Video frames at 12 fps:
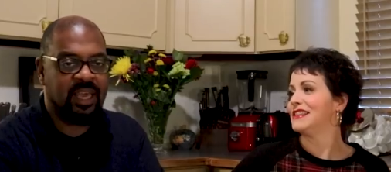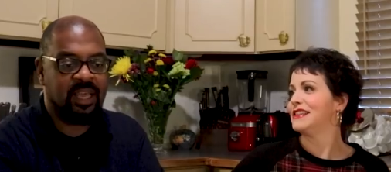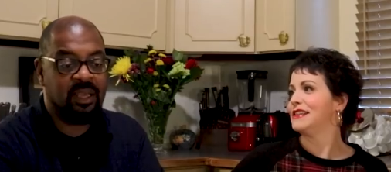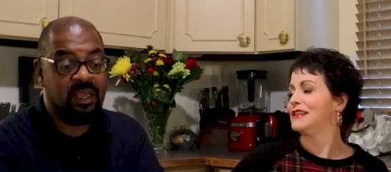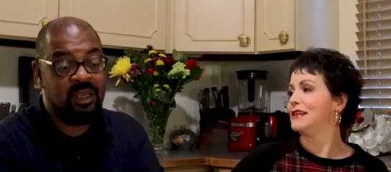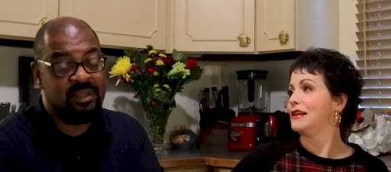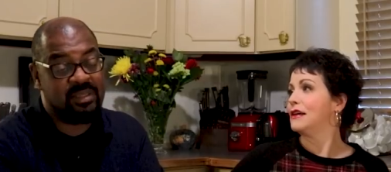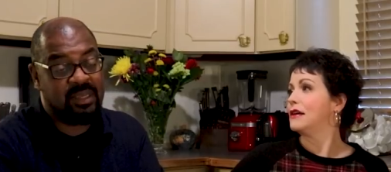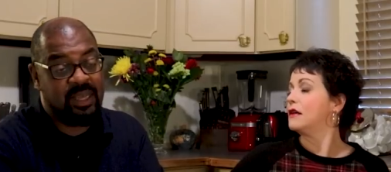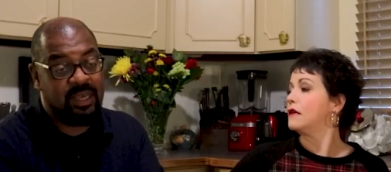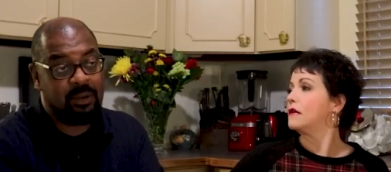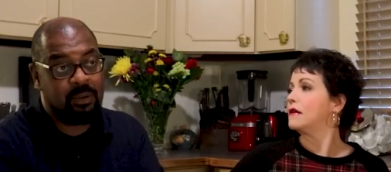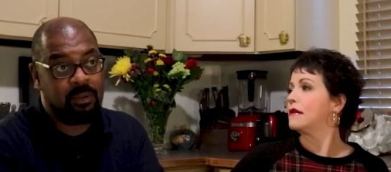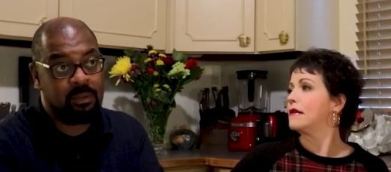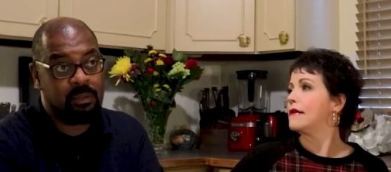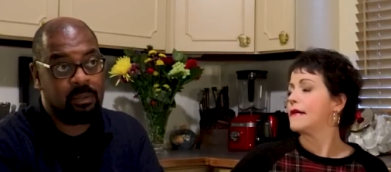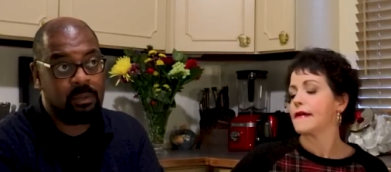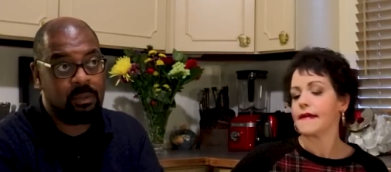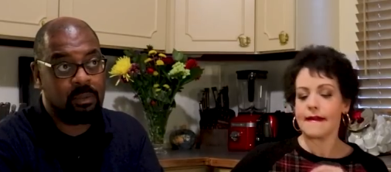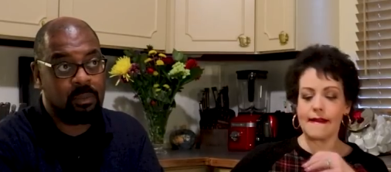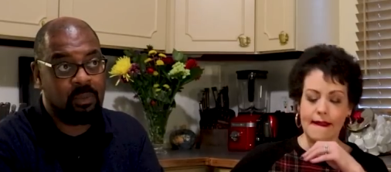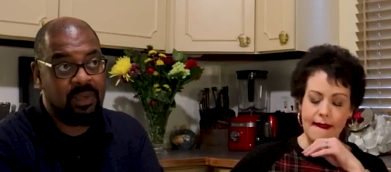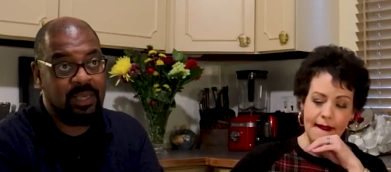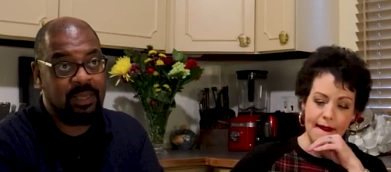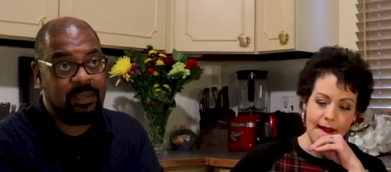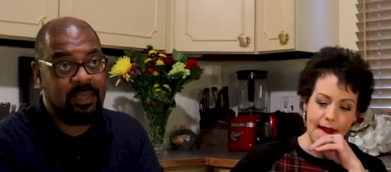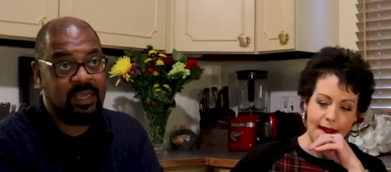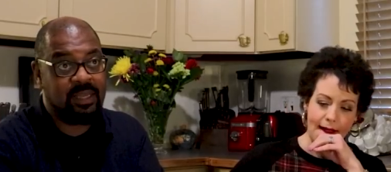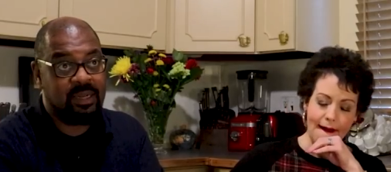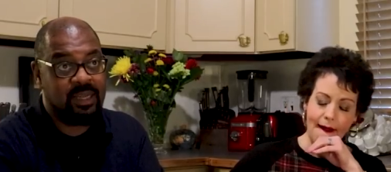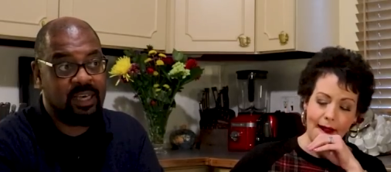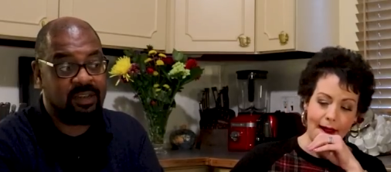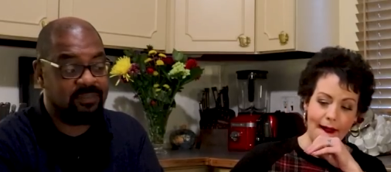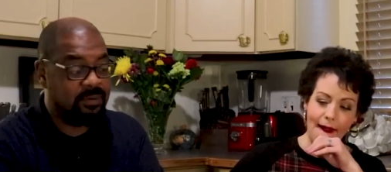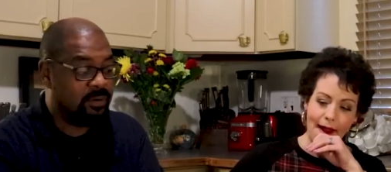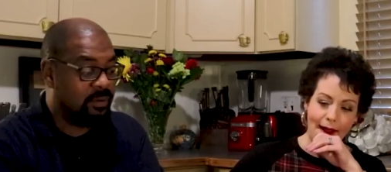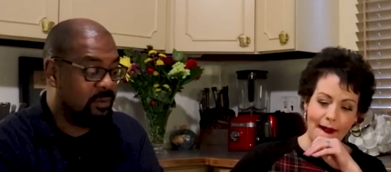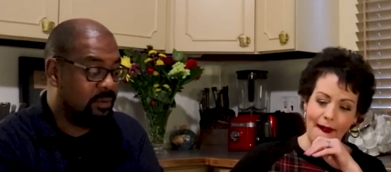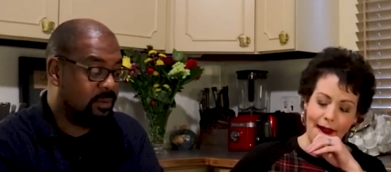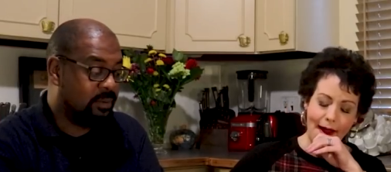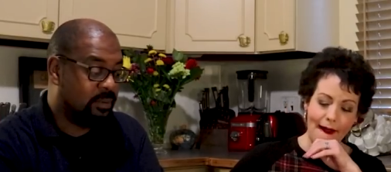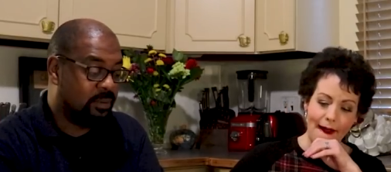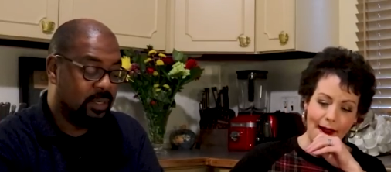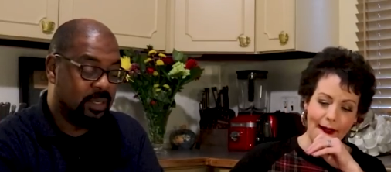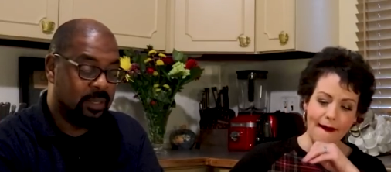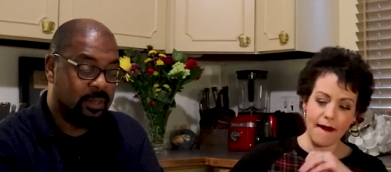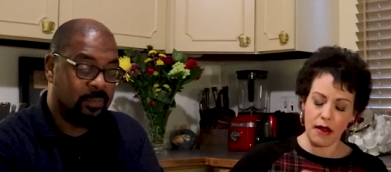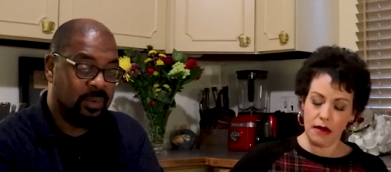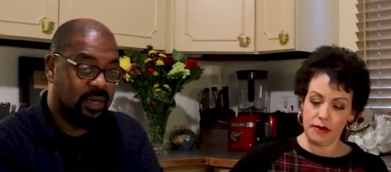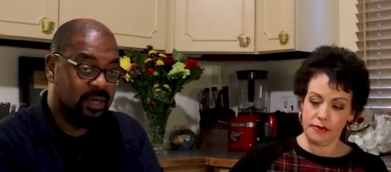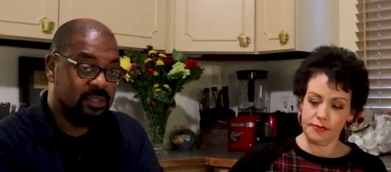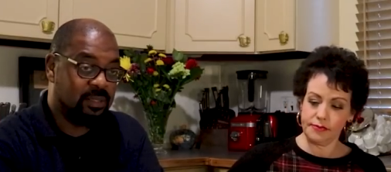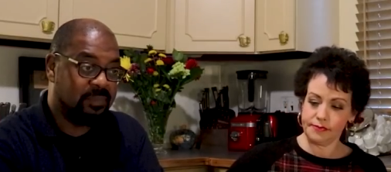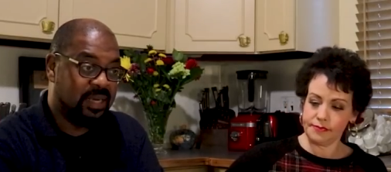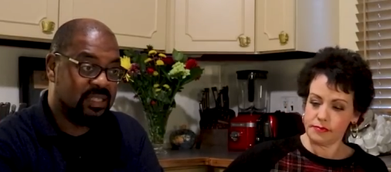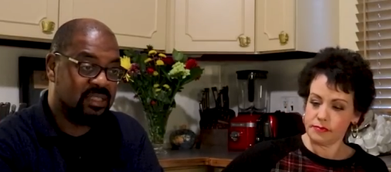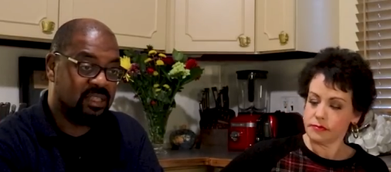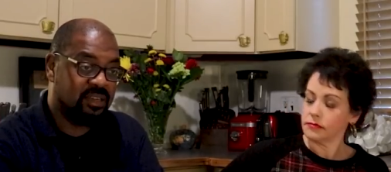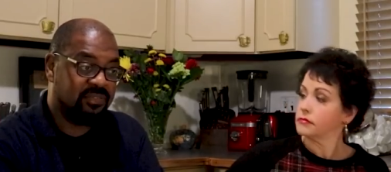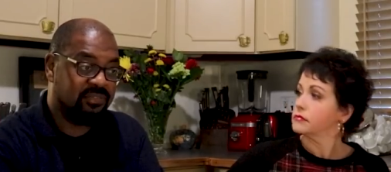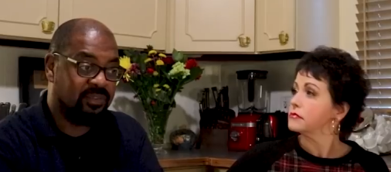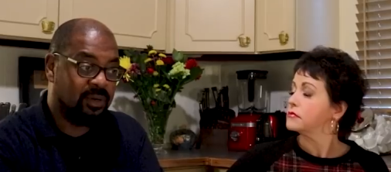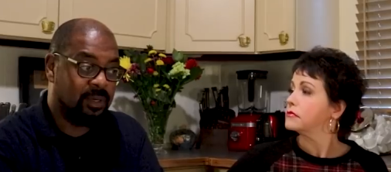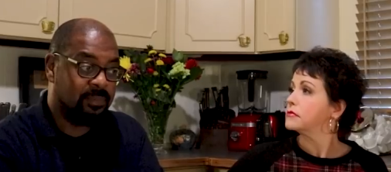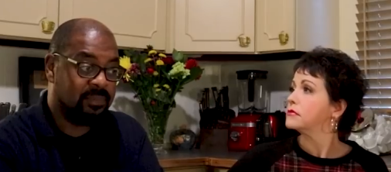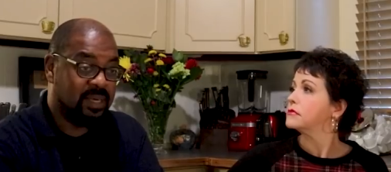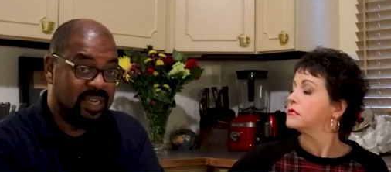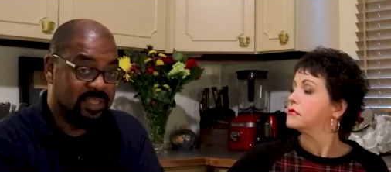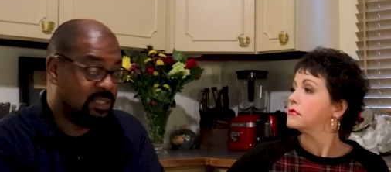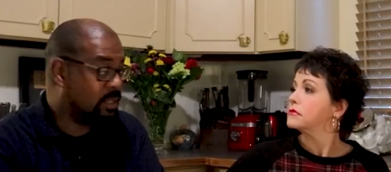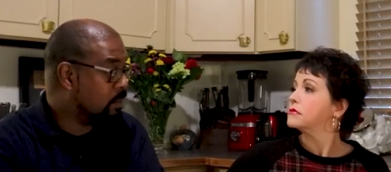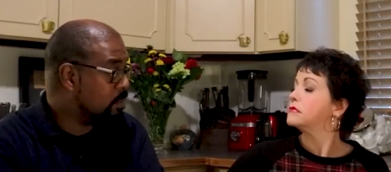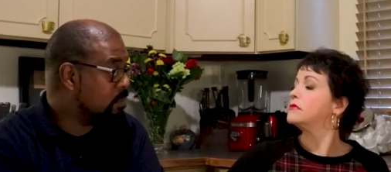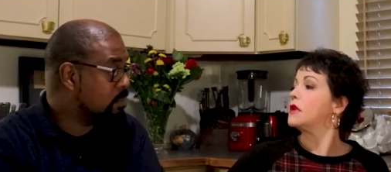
Speaker 1: that. So now we get a lot of our. Uh, we also buy stuff from Costco.